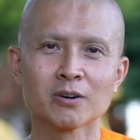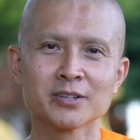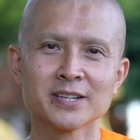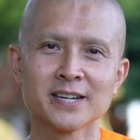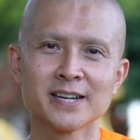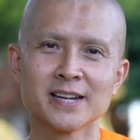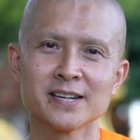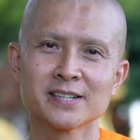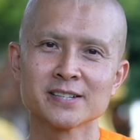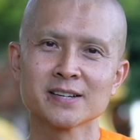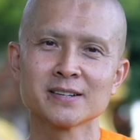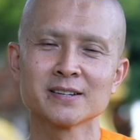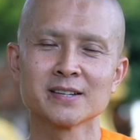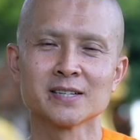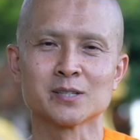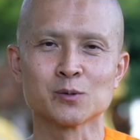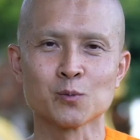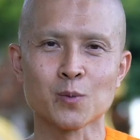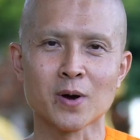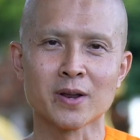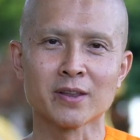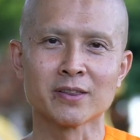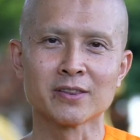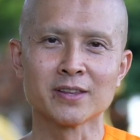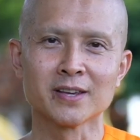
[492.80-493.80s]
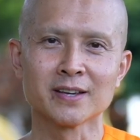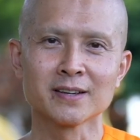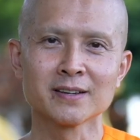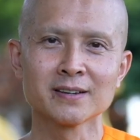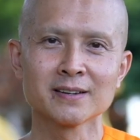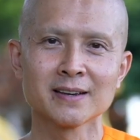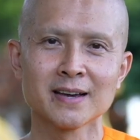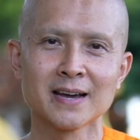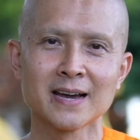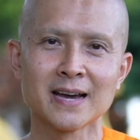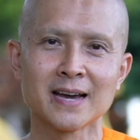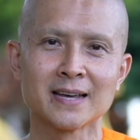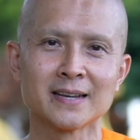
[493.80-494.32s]
Ordination is one
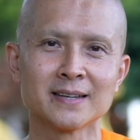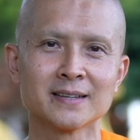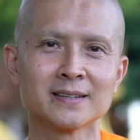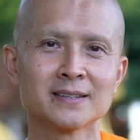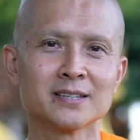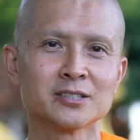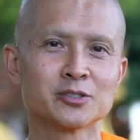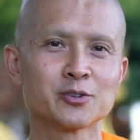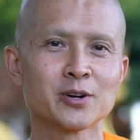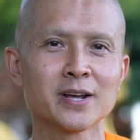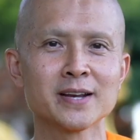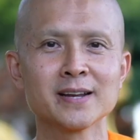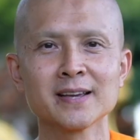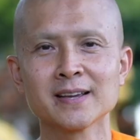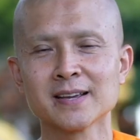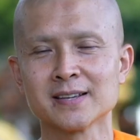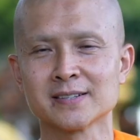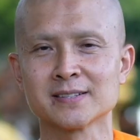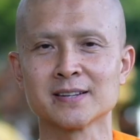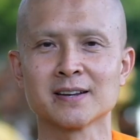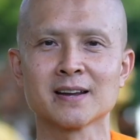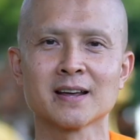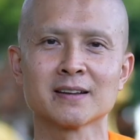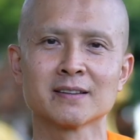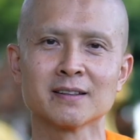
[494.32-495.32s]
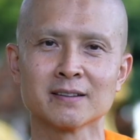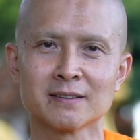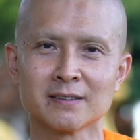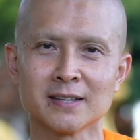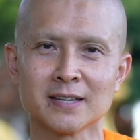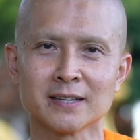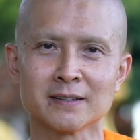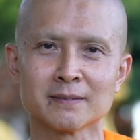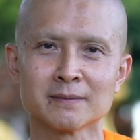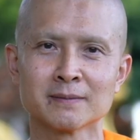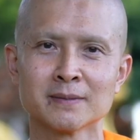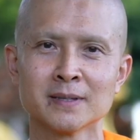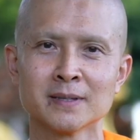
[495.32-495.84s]
thing and the training is another thing.